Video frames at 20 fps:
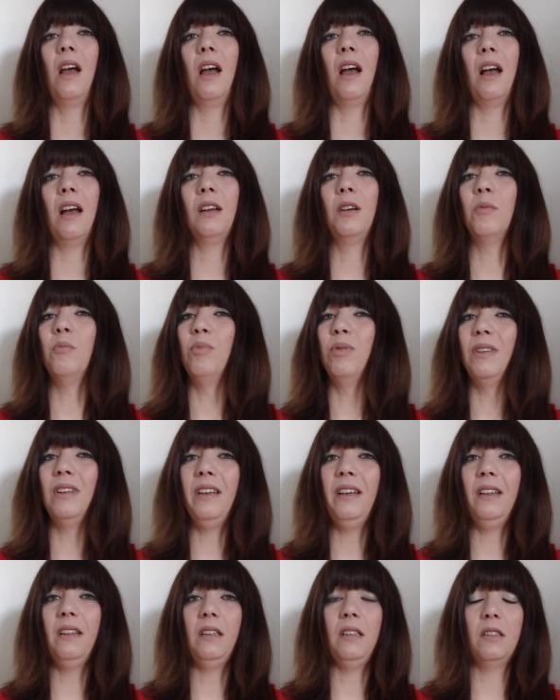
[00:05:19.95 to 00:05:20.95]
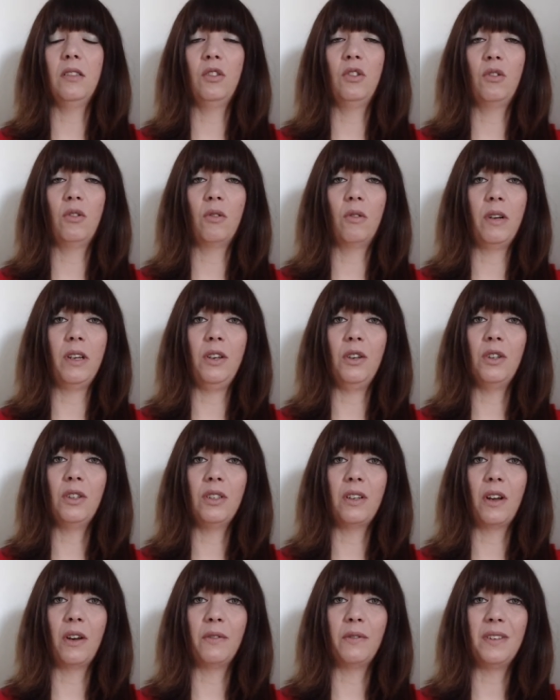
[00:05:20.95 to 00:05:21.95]
at completely destroying your
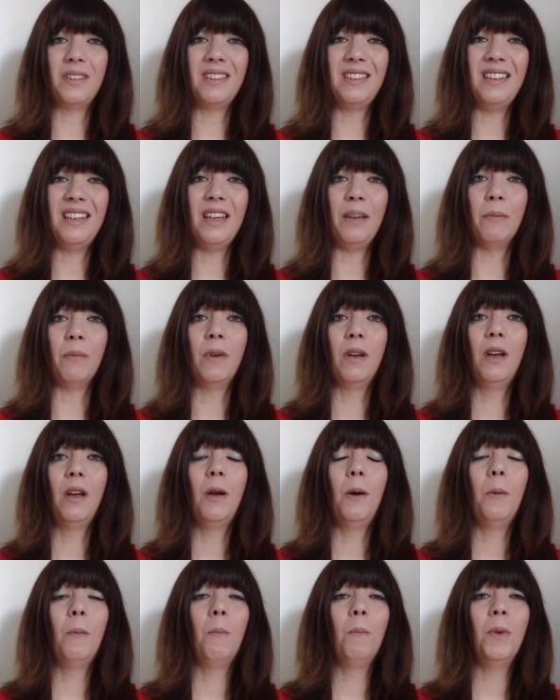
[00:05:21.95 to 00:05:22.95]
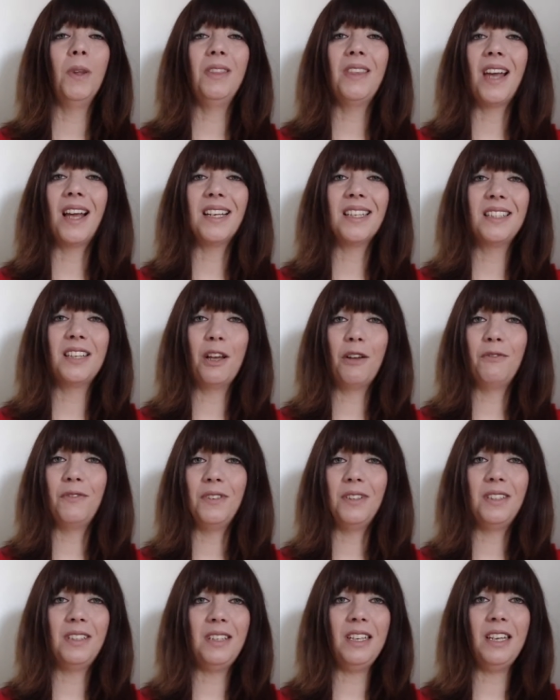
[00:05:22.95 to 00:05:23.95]
self esteem. But that self
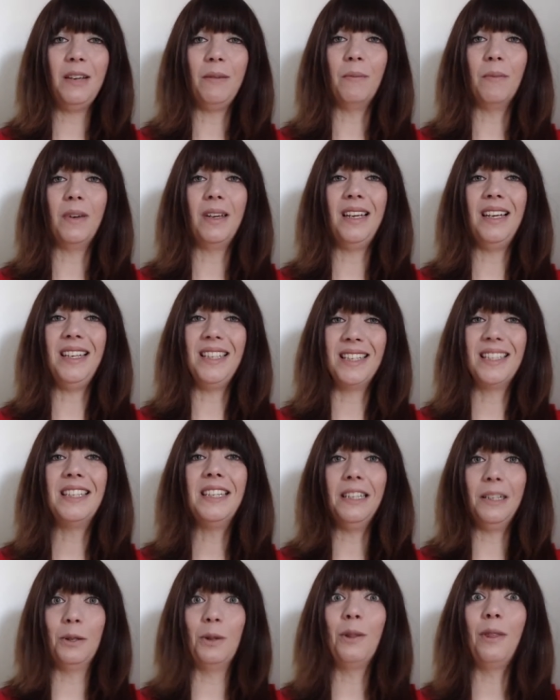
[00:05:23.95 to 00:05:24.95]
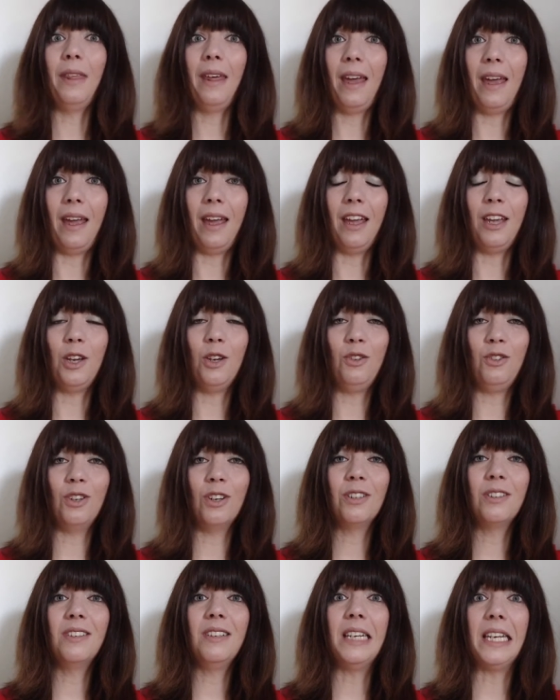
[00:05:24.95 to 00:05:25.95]
esteem is still there. You
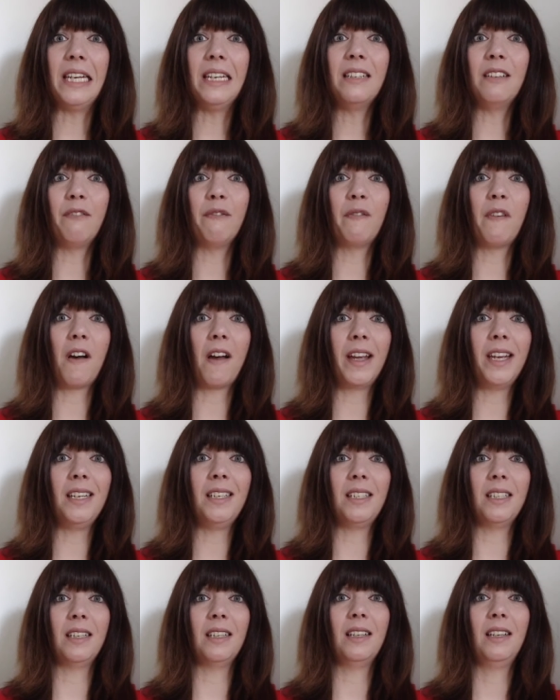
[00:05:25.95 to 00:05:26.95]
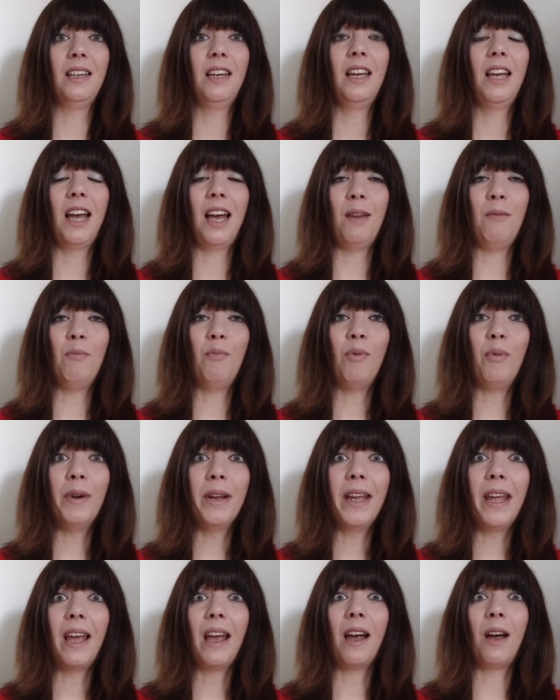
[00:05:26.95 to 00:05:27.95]
just need to find it and
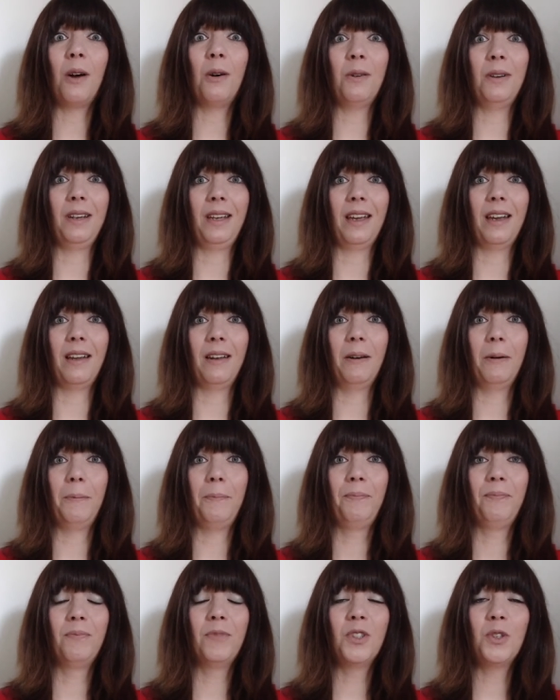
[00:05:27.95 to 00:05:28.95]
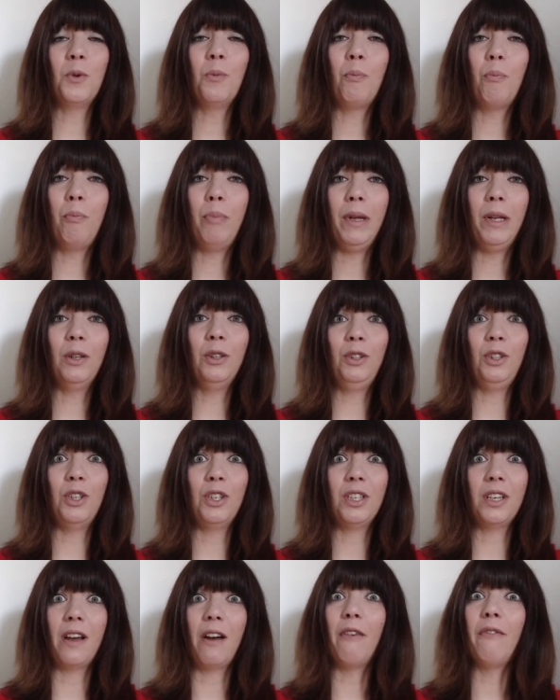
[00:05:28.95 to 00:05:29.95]
bring it out again. So build
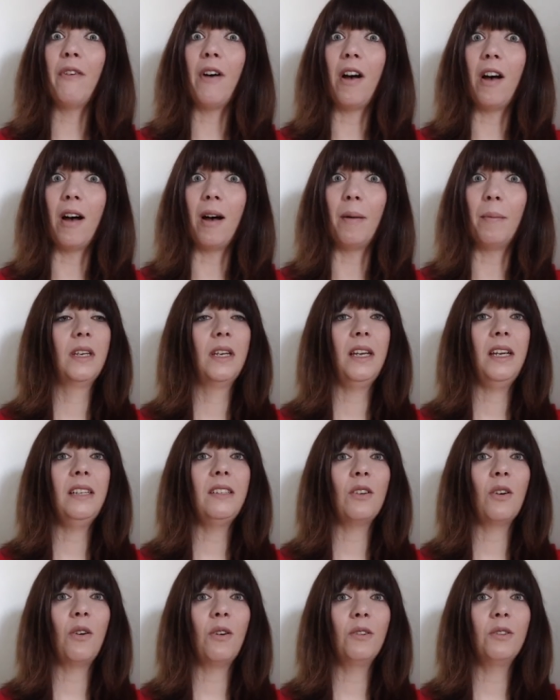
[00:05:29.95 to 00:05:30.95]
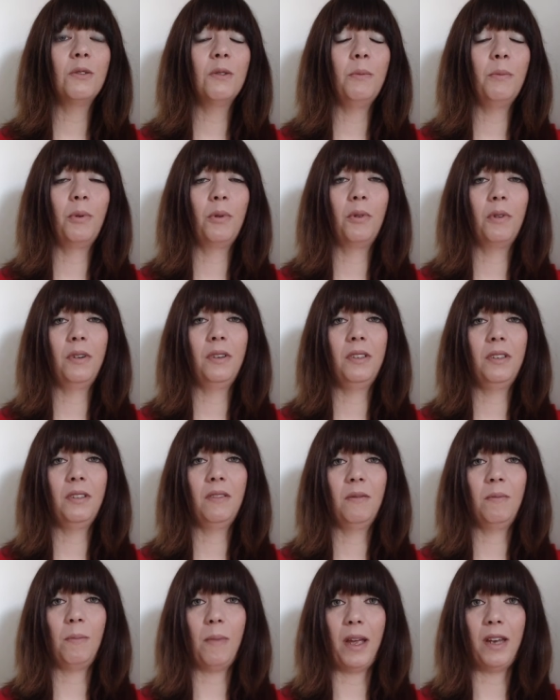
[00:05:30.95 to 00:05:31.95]
yourself up. It's also important
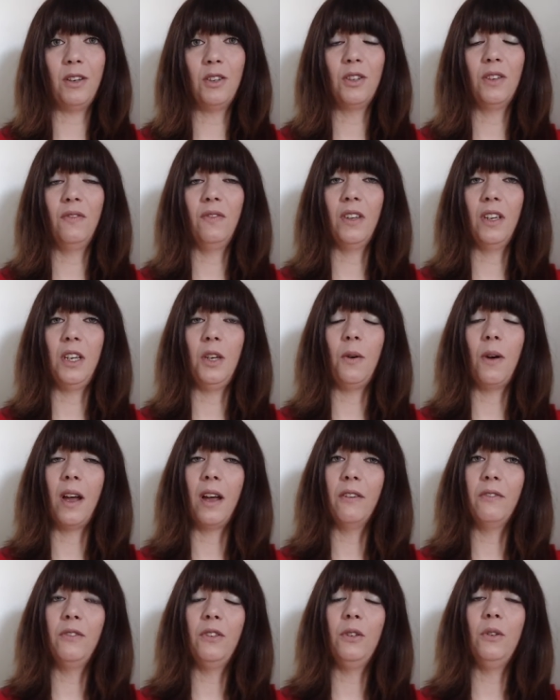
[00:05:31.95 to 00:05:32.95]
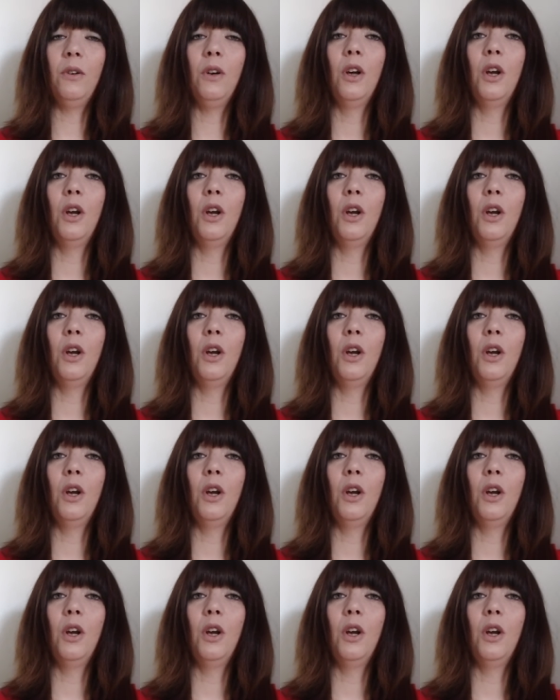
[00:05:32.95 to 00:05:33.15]
to mention that you have to